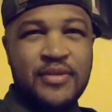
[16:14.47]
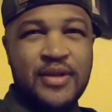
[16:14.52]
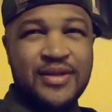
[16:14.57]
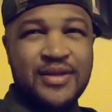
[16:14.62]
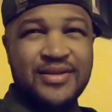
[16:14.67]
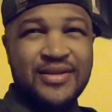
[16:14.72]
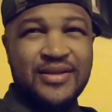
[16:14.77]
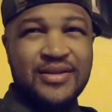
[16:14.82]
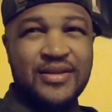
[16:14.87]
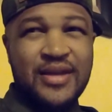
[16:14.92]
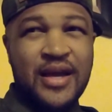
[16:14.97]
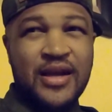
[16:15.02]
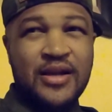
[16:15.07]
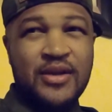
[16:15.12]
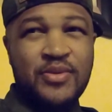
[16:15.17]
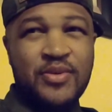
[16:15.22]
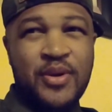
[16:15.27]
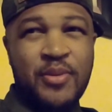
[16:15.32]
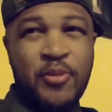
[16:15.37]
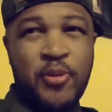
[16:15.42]
That's
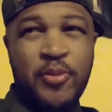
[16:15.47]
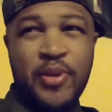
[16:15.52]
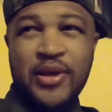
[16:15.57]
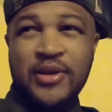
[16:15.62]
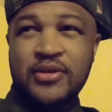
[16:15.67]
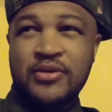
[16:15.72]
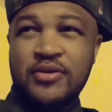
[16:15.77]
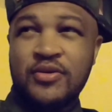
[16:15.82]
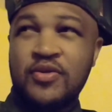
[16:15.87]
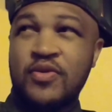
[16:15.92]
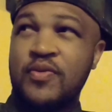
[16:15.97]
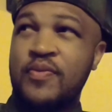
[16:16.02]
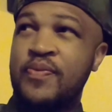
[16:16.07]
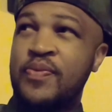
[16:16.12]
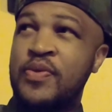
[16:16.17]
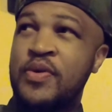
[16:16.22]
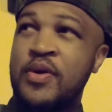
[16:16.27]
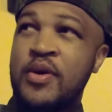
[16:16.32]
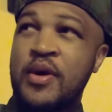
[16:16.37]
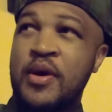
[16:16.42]
exactly what I'm about to do.
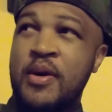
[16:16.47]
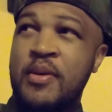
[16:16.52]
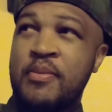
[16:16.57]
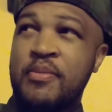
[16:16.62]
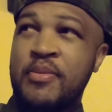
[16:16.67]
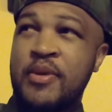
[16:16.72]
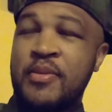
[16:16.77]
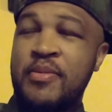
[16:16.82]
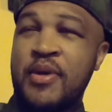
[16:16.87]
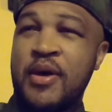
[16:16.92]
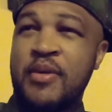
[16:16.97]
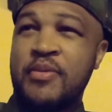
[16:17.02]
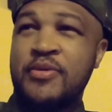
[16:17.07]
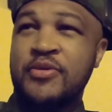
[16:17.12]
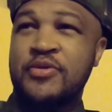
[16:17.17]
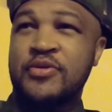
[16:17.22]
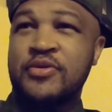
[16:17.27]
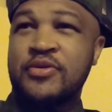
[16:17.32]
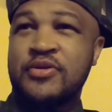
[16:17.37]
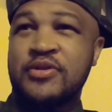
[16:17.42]
My
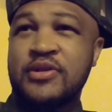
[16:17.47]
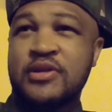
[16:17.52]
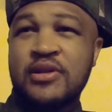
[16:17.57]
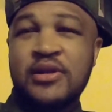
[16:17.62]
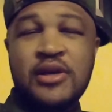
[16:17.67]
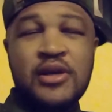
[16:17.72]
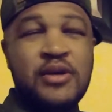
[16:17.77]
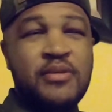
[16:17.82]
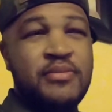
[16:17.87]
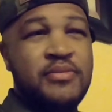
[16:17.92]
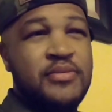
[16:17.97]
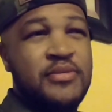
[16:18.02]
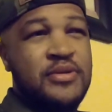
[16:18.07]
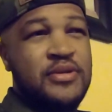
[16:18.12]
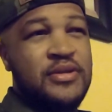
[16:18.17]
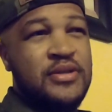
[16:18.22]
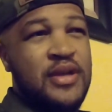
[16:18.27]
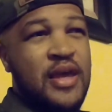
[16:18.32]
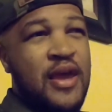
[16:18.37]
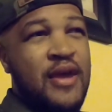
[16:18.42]
babies are asleep,
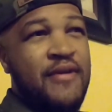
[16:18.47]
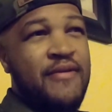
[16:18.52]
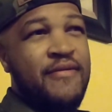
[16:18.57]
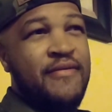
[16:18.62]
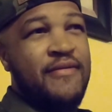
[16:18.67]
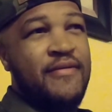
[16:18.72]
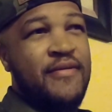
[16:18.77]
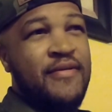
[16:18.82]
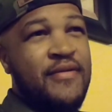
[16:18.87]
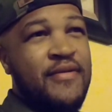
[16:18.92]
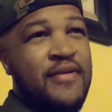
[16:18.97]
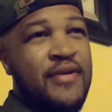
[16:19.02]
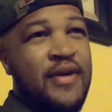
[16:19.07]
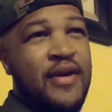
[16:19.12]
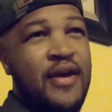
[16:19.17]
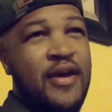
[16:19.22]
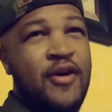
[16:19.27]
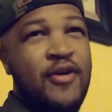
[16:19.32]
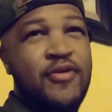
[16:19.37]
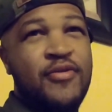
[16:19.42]
safe,
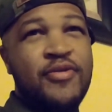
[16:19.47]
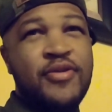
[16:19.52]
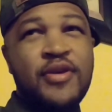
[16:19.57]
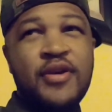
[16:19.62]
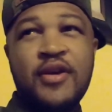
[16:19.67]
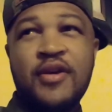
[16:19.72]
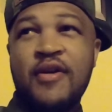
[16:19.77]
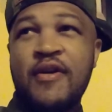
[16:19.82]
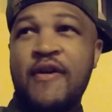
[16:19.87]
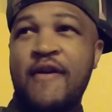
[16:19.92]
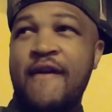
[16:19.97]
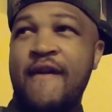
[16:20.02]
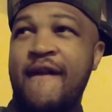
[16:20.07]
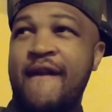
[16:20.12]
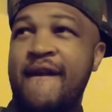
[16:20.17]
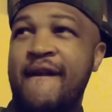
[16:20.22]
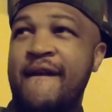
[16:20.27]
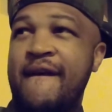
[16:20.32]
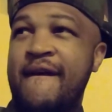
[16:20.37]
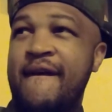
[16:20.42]
healthy.
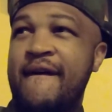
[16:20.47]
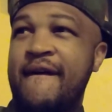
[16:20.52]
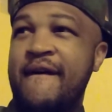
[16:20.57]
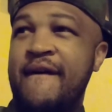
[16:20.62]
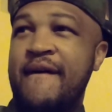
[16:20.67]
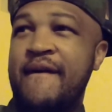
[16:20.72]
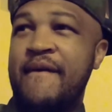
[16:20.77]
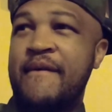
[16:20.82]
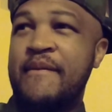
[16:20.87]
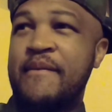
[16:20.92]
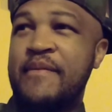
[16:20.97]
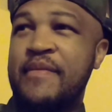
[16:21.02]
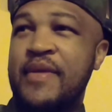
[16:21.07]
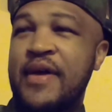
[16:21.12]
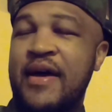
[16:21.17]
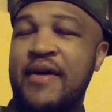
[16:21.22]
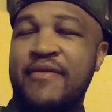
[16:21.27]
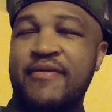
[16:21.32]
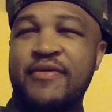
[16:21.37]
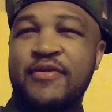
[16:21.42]

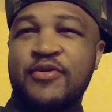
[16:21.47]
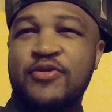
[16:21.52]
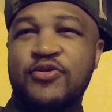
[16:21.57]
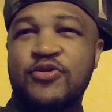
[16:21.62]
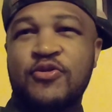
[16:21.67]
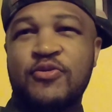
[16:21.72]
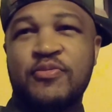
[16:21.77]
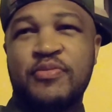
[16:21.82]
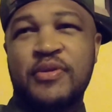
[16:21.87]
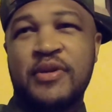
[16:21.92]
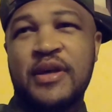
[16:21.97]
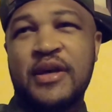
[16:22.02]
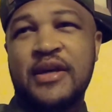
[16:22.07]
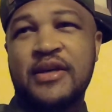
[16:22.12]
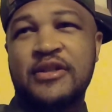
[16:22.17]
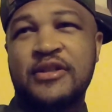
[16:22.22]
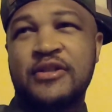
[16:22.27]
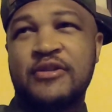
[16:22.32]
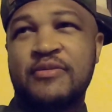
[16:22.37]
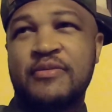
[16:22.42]
I feel so
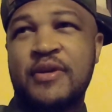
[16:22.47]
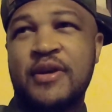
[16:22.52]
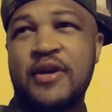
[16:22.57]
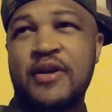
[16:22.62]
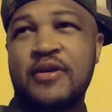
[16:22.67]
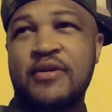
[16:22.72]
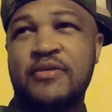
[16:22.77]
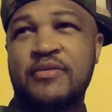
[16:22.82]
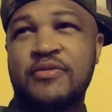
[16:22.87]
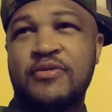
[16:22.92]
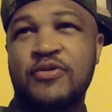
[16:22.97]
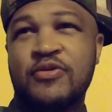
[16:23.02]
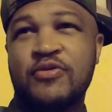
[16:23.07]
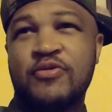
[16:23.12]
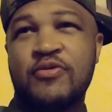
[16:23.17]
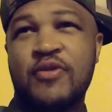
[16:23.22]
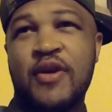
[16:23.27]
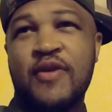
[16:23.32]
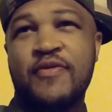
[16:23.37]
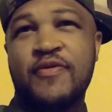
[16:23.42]
blessed, man. So
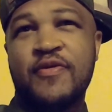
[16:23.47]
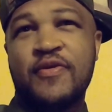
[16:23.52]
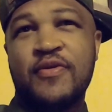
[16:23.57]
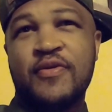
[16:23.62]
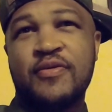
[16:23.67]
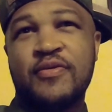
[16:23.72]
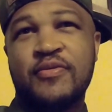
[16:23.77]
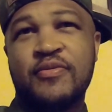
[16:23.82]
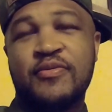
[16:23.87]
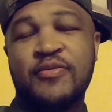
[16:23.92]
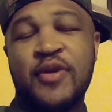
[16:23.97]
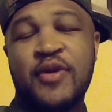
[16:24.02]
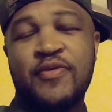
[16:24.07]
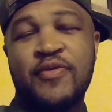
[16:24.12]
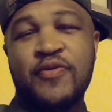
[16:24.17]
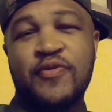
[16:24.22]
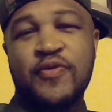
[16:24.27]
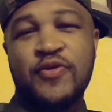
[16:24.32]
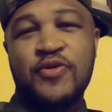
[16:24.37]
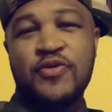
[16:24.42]
grateful.
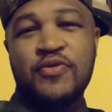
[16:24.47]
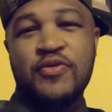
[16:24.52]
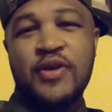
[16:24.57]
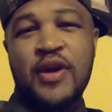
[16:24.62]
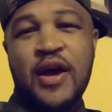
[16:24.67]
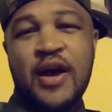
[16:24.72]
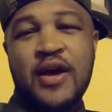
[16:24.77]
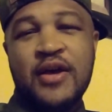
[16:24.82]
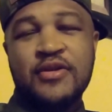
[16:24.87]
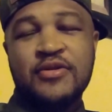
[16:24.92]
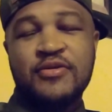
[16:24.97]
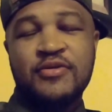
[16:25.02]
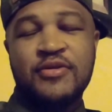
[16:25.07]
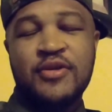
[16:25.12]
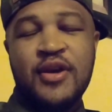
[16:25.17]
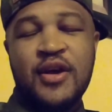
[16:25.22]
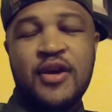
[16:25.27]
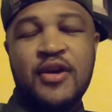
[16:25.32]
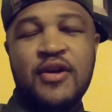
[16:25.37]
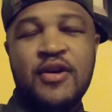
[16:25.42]
Grateful for you guys,
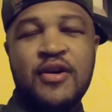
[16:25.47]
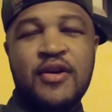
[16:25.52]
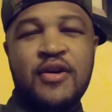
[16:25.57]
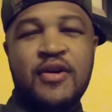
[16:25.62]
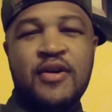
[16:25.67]
okay?